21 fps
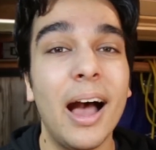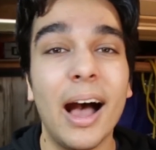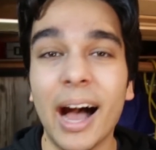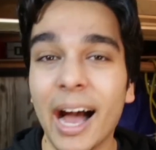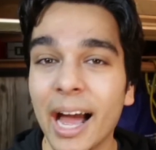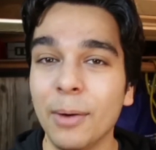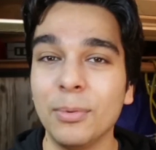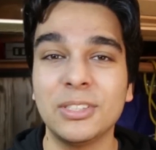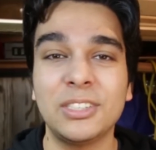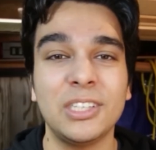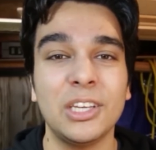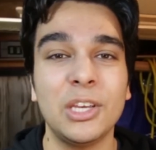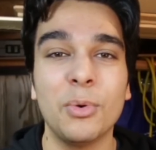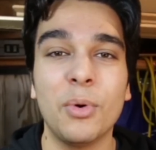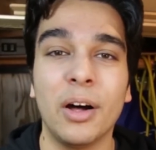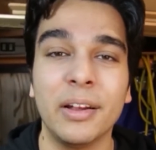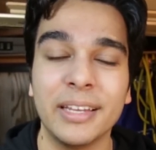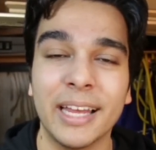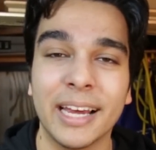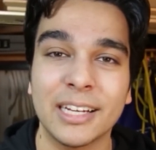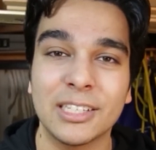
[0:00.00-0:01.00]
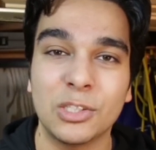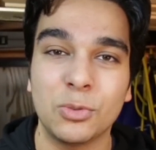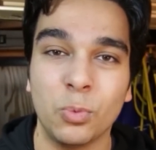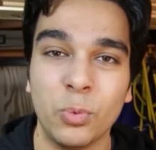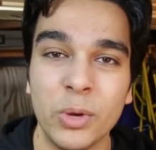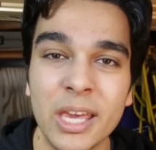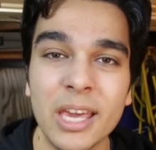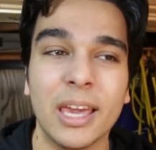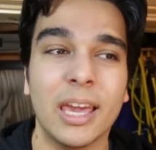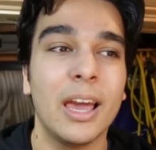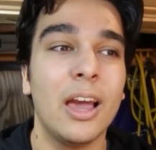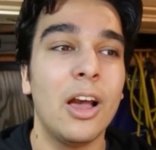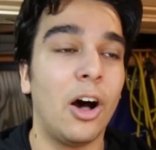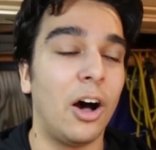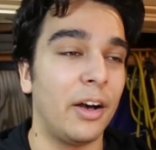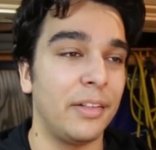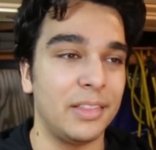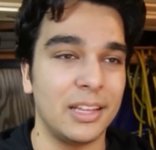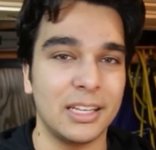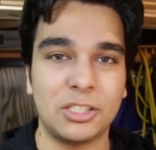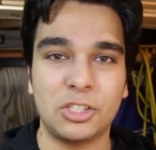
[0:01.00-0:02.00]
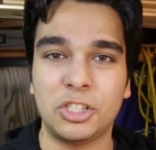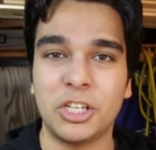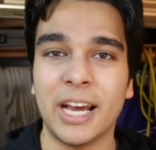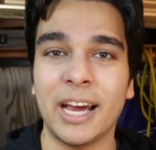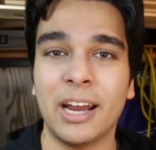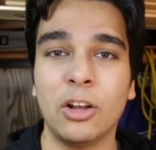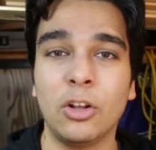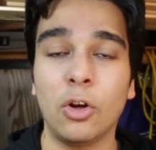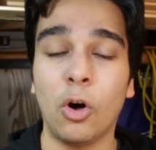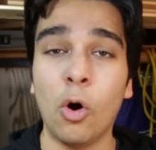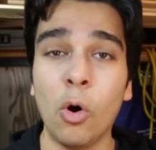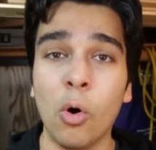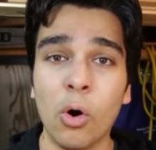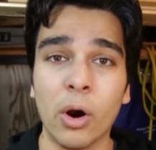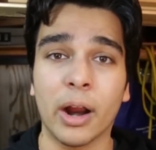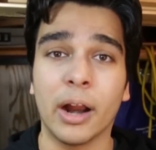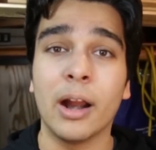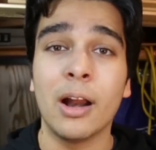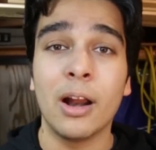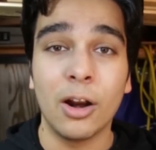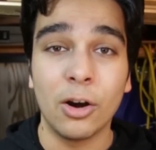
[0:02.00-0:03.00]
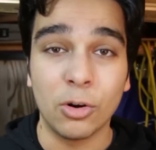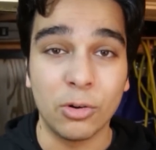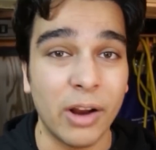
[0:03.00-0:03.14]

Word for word: I will see you all next week on this channel or